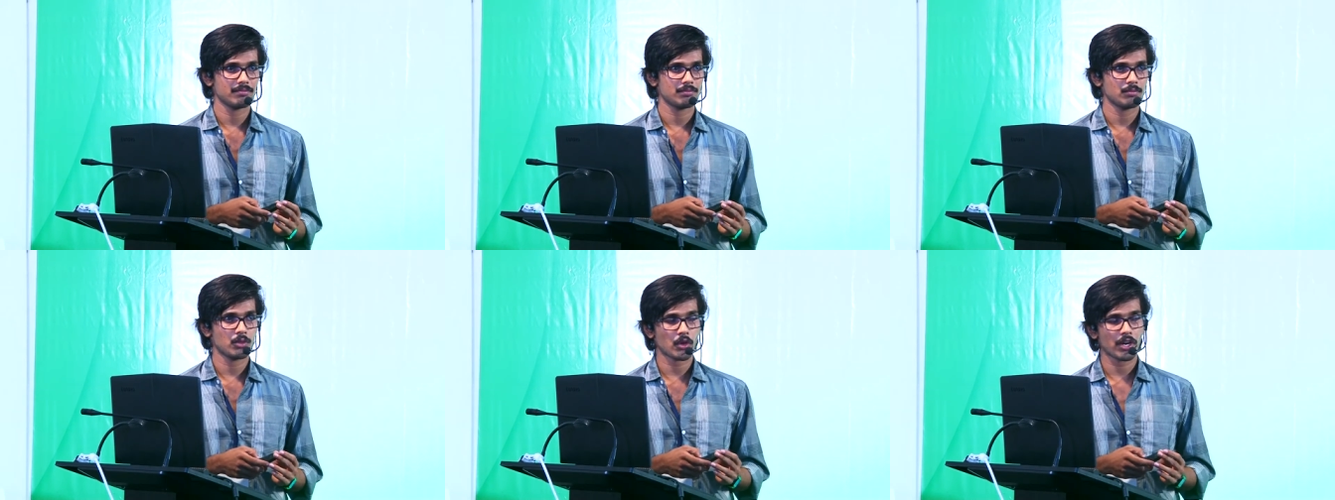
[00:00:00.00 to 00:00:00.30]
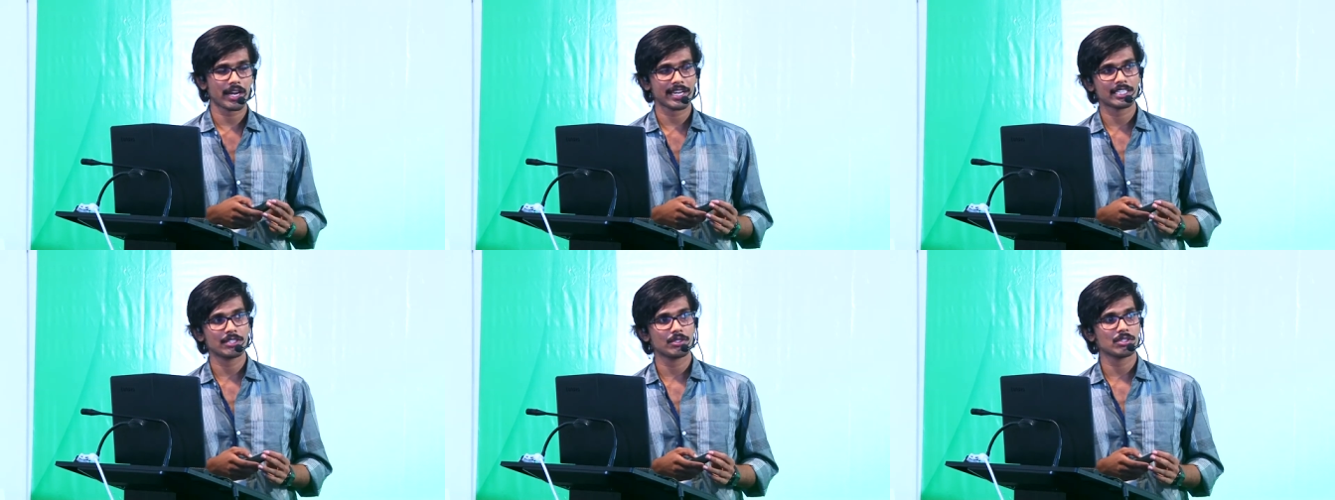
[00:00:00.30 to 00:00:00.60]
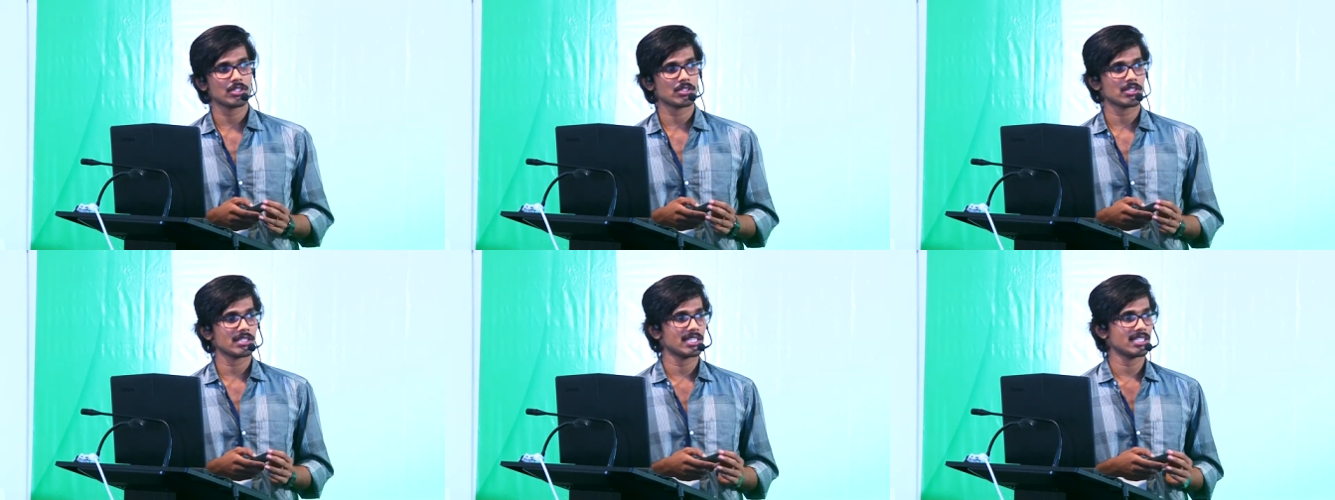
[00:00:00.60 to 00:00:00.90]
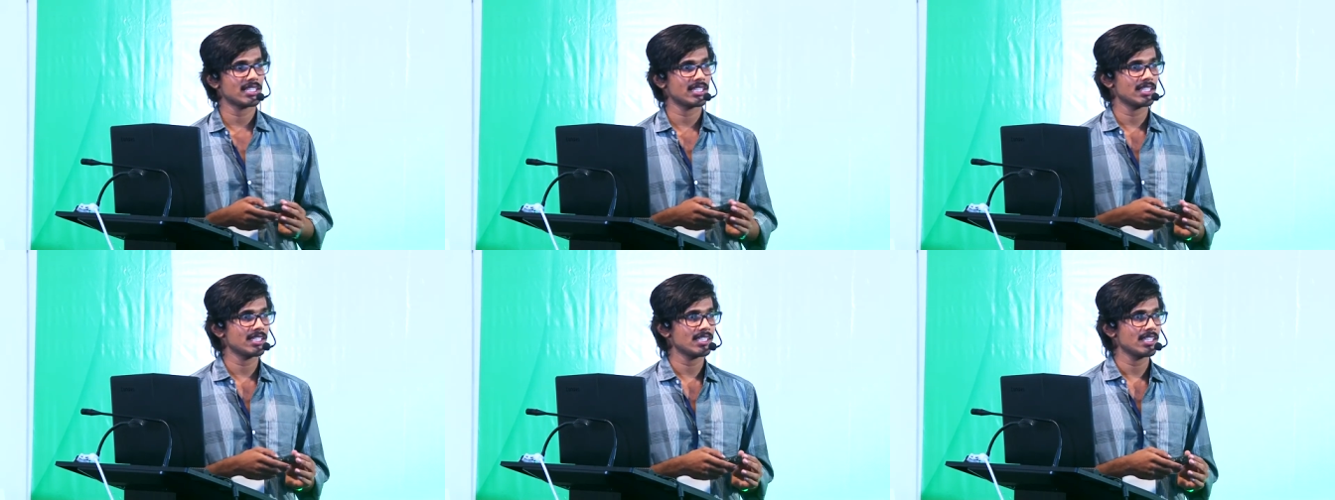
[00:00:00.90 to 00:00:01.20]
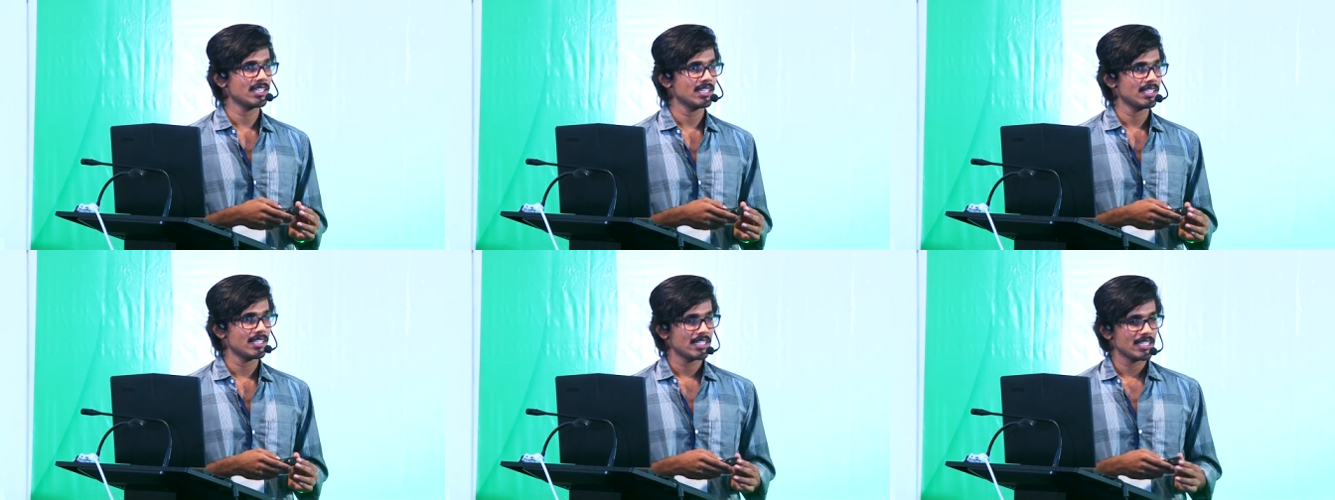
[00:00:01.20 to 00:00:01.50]
more active society,
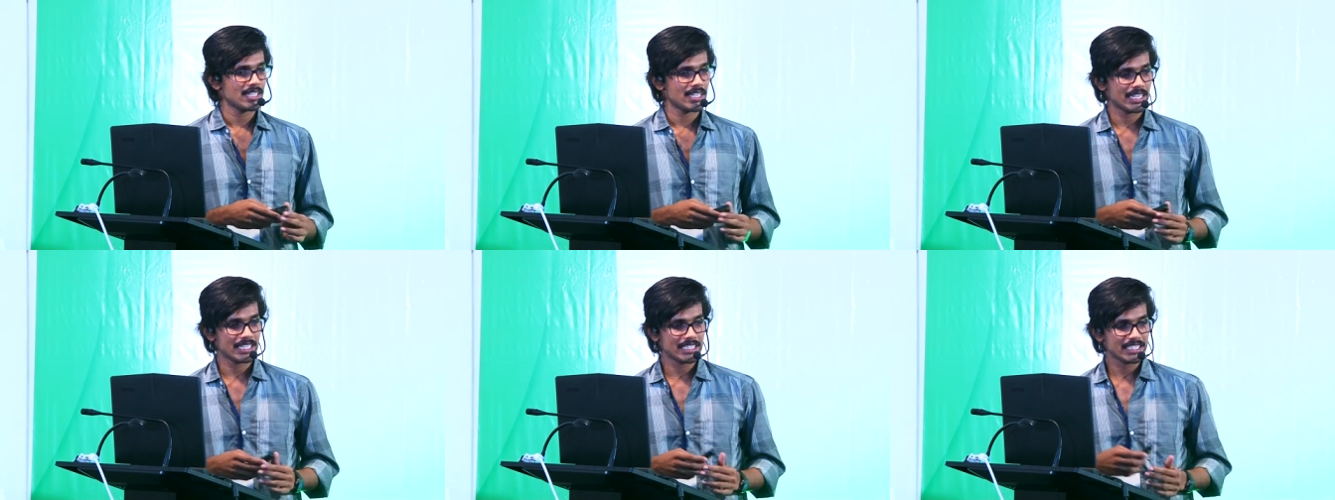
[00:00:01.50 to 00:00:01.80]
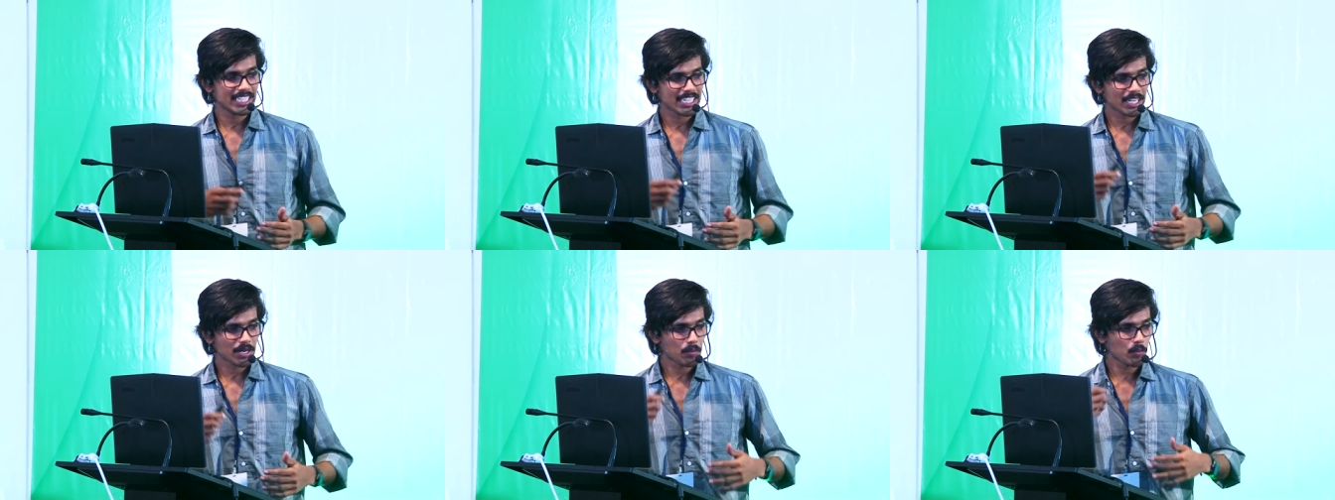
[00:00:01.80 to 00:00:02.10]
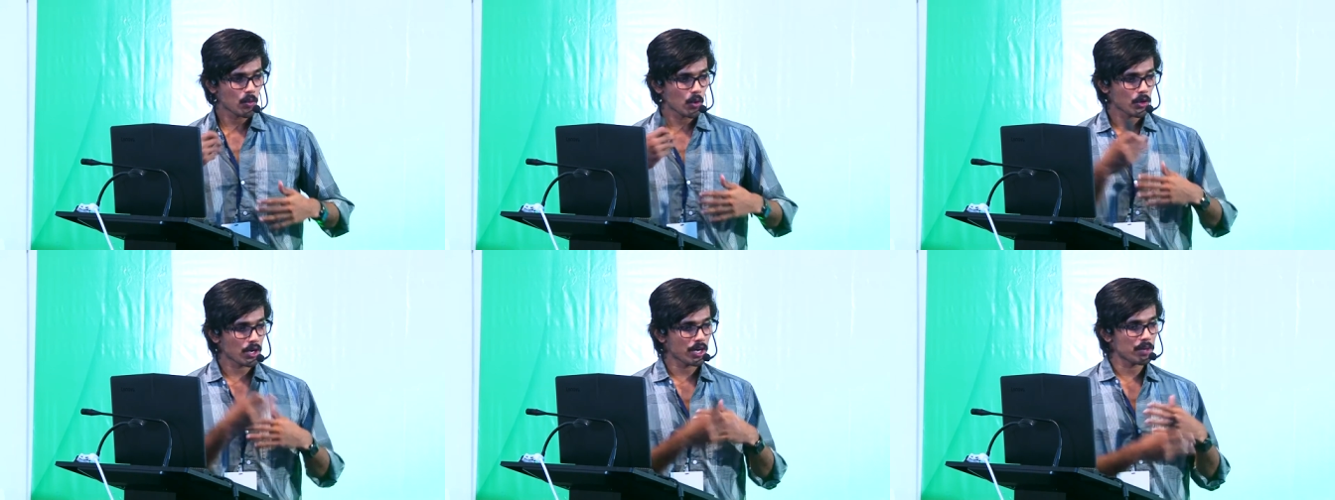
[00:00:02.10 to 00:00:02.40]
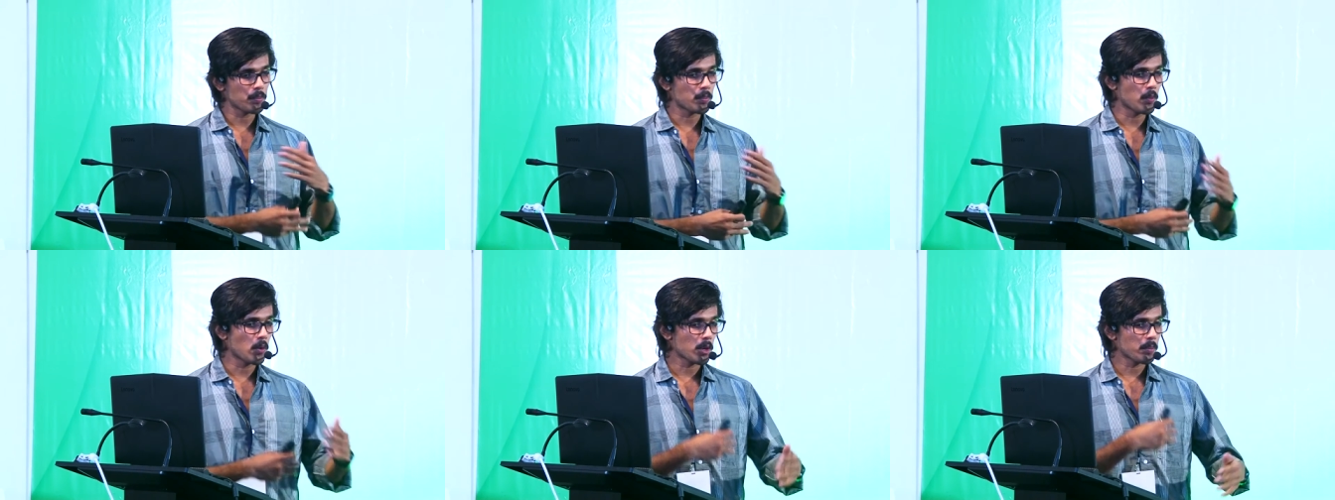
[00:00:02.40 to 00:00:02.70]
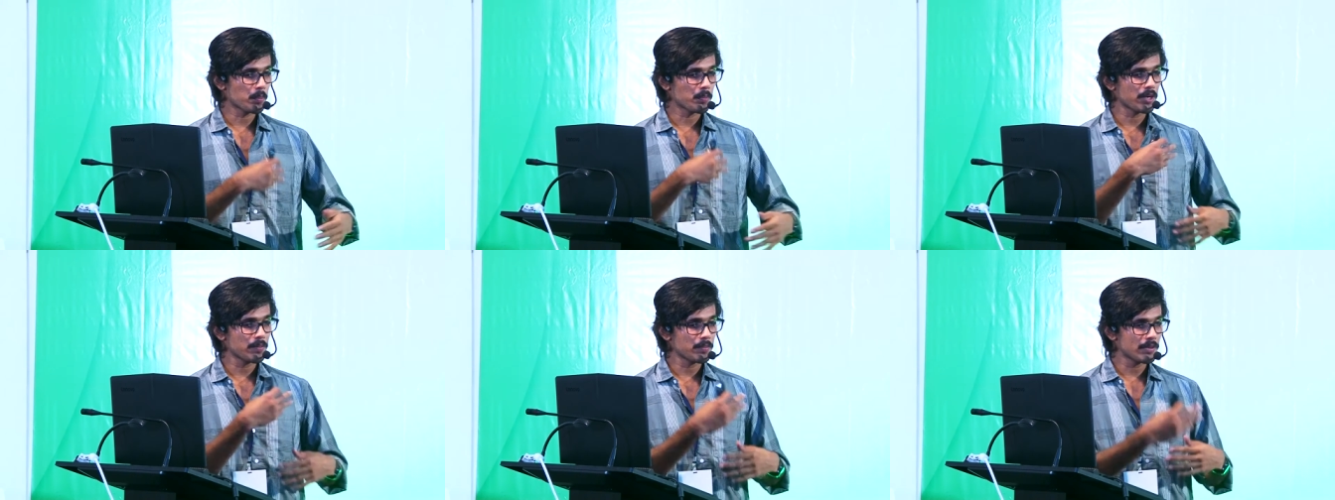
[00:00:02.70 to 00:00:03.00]
and there are more and more
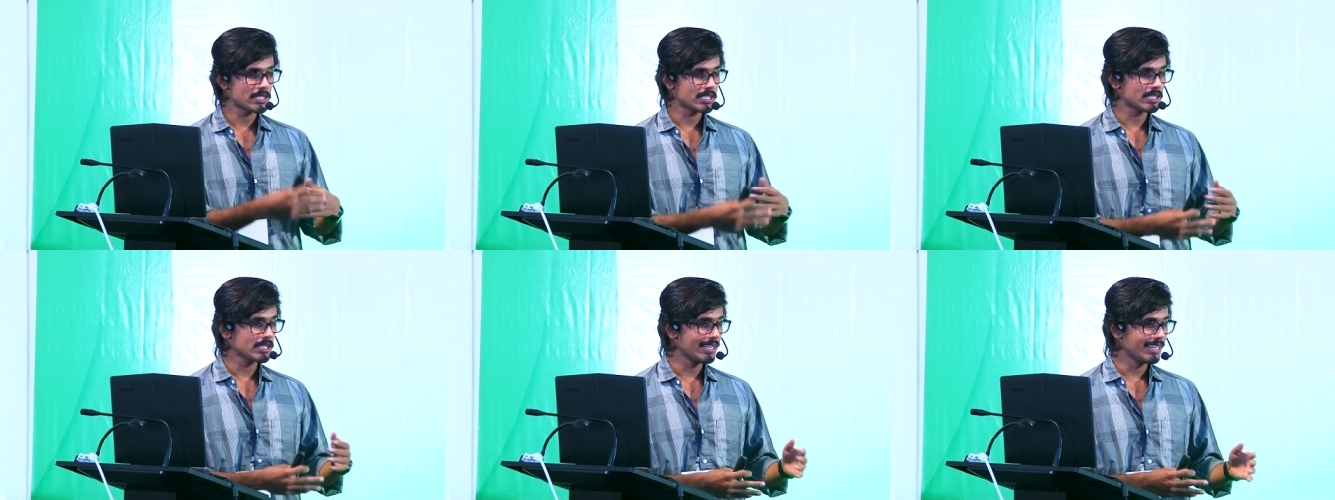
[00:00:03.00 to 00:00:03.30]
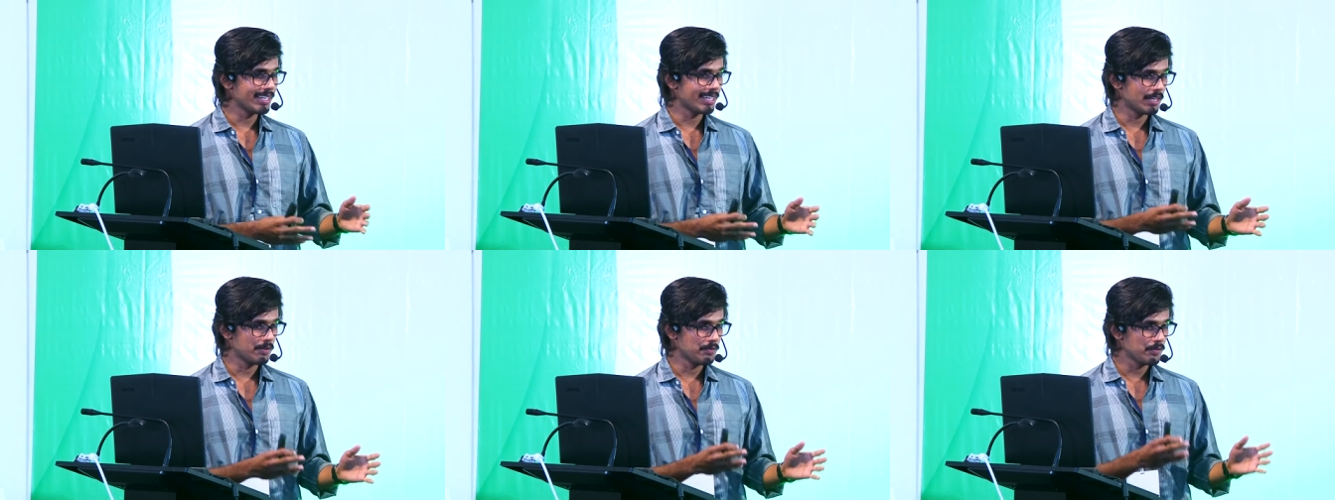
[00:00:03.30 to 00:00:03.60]
people uh,